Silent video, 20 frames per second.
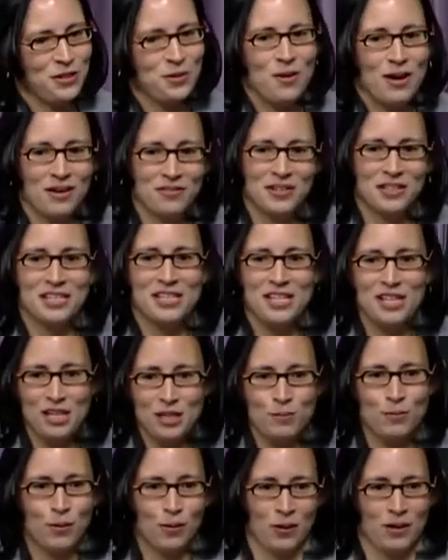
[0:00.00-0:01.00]
you have a
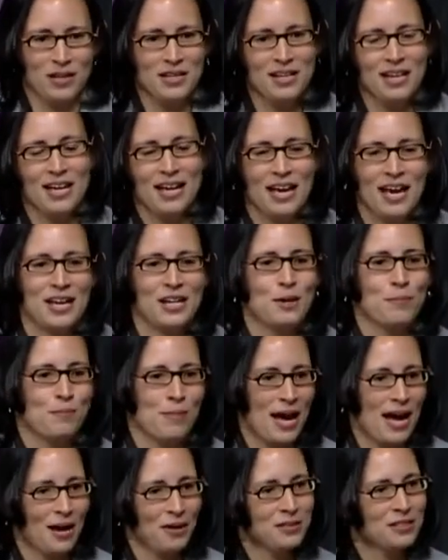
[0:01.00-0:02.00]
keyboard and a
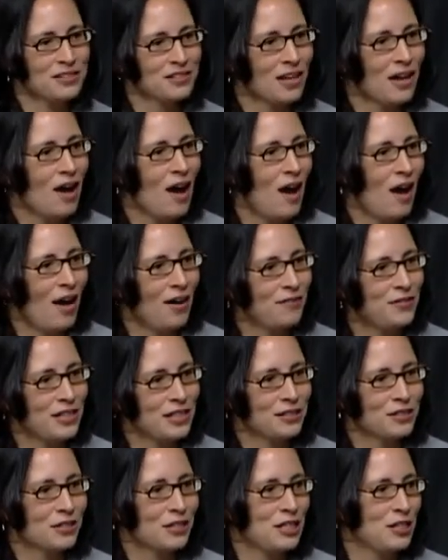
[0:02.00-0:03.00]
mouse,
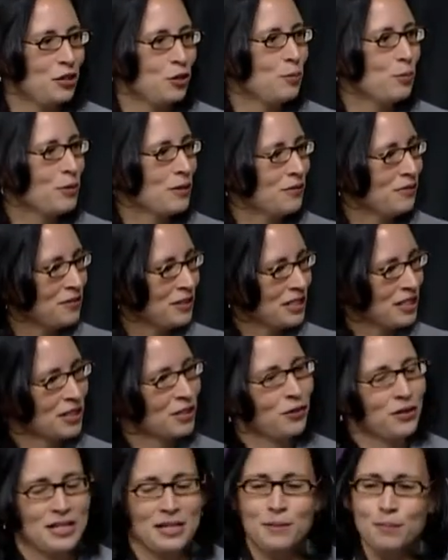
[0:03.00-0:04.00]
obviously you put
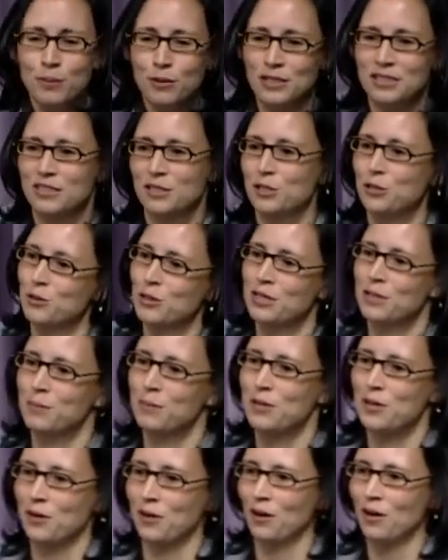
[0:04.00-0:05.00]
physical inputs into a
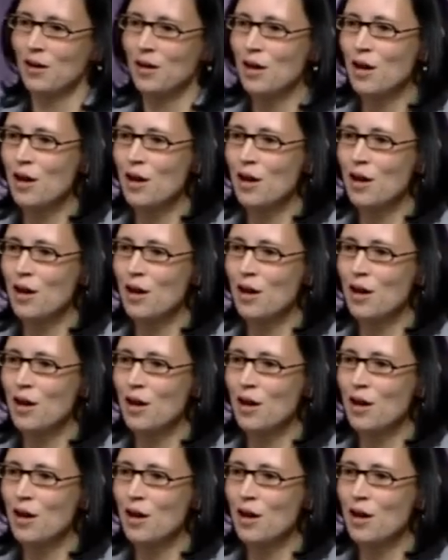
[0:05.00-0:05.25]
computer,